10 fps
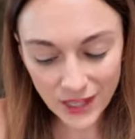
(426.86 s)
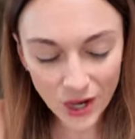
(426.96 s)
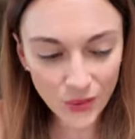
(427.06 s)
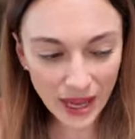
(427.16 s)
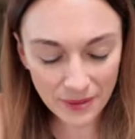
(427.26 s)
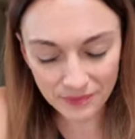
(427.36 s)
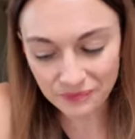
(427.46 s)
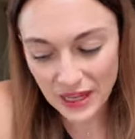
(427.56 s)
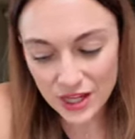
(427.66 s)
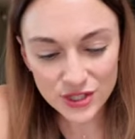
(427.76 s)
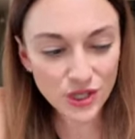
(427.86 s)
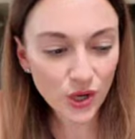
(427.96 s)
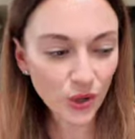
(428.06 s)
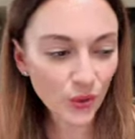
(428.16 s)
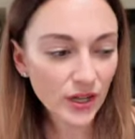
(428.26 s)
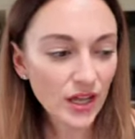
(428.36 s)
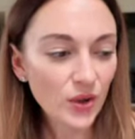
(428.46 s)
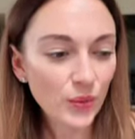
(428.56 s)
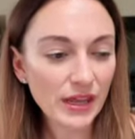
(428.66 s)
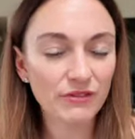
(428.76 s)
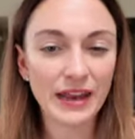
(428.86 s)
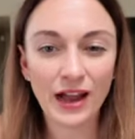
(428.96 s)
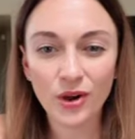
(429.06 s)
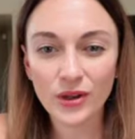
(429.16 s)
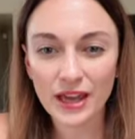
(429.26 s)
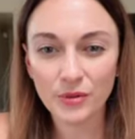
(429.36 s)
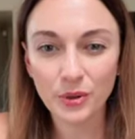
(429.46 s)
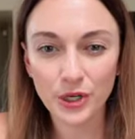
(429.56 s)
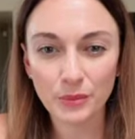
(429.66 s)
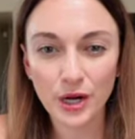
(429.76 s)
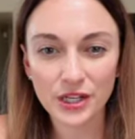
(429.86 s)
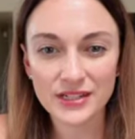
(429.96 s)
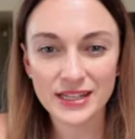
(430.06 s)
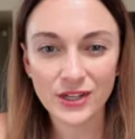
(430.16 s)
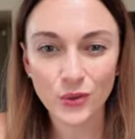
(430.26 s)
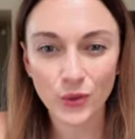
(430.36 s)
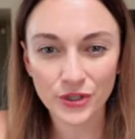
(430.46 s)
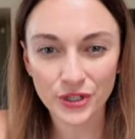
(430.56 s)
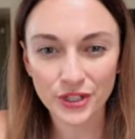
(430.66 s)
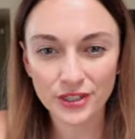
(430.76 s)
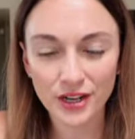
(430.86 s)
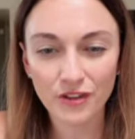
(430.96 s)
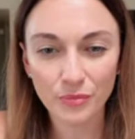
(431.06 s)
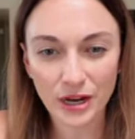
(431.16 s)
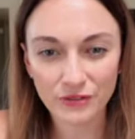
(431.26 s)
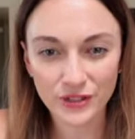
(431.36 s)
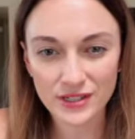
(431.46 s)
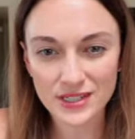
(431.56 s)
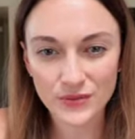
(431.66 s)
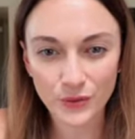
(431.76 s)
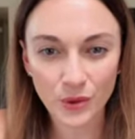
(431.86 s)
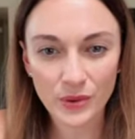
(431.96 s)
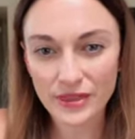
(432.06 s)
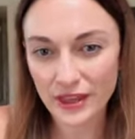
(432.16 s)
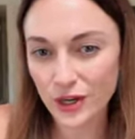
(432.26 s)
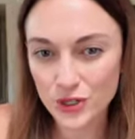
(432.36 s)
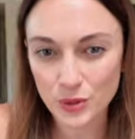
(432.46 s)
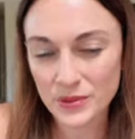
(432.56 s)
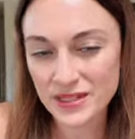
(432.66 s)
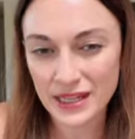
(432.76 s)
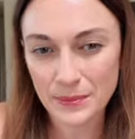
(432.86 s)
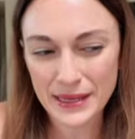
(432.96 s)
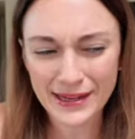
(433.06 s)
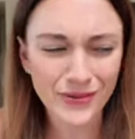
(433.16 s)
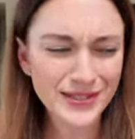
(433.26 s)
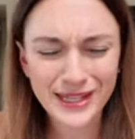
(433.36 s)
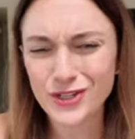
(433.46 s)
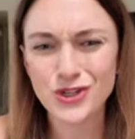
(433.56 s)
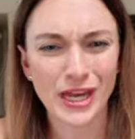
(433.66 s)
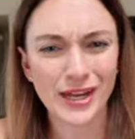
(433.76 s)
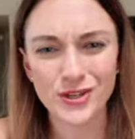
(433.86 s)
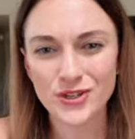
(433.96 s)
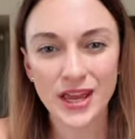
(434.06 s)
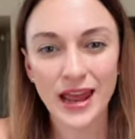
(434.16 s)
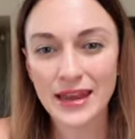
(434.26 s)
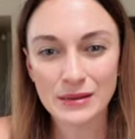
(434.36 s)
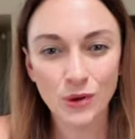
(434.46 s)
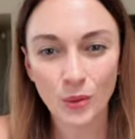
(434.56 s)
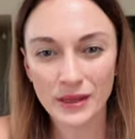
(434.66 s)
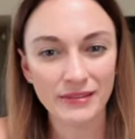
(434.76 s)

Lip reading: Okay, so we have now kind of put our parks in order of preference for what we think our trip is going to be. Now this can change at any moment.